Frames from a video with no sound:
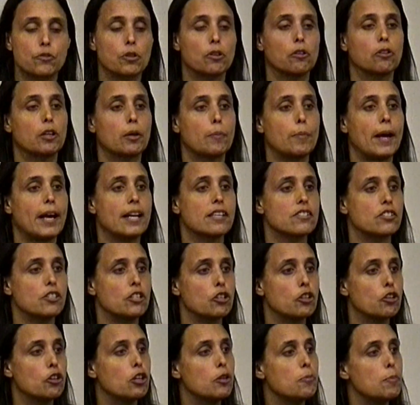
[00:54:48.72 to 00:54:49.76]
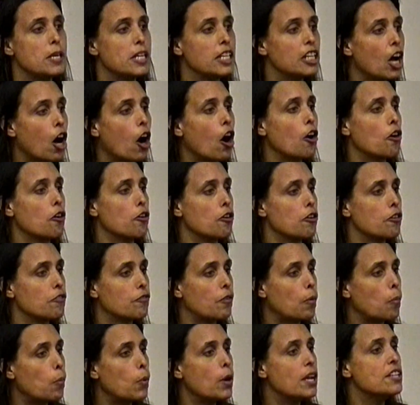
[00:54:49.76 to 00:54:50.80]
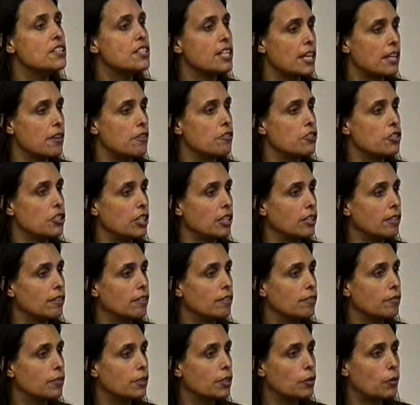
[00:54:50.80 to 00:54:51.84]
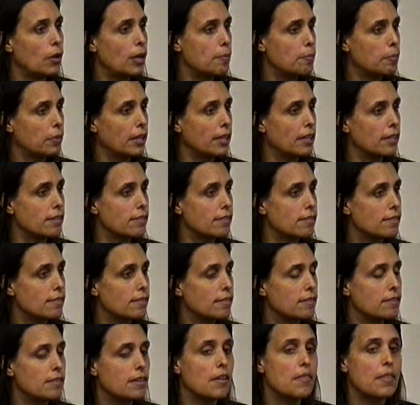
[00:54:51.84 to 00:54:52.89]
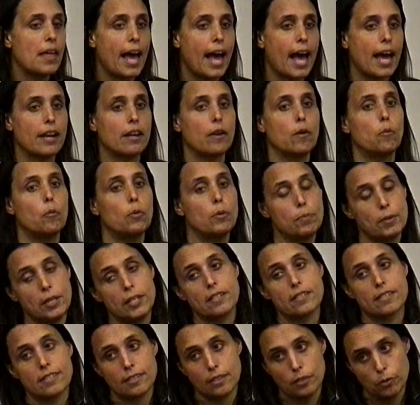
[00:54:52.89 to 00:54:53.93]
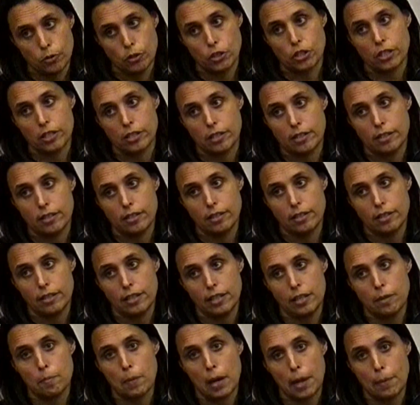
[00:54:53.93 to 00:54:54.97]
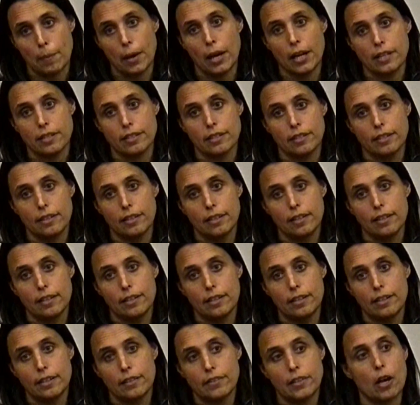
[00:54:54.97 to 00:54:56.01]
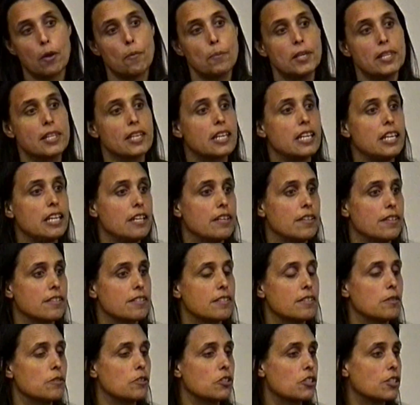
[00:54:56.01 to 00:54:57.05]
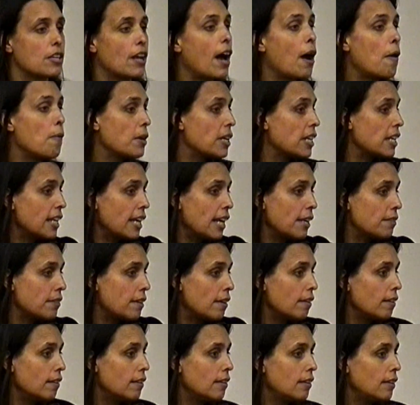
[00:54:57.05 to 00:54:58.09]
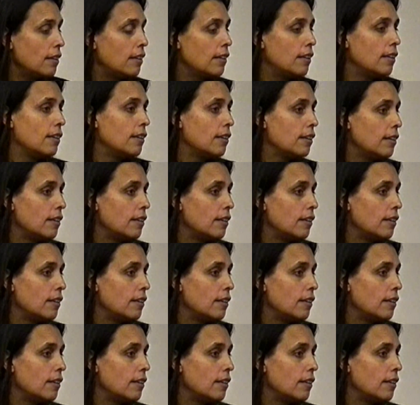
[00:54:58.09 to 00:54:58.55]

electrical capacity could be garnered from wind energy for the Great Plains. Now that would be the solution, in my mind. That would be the key to the solution. Now, how are we going to get there?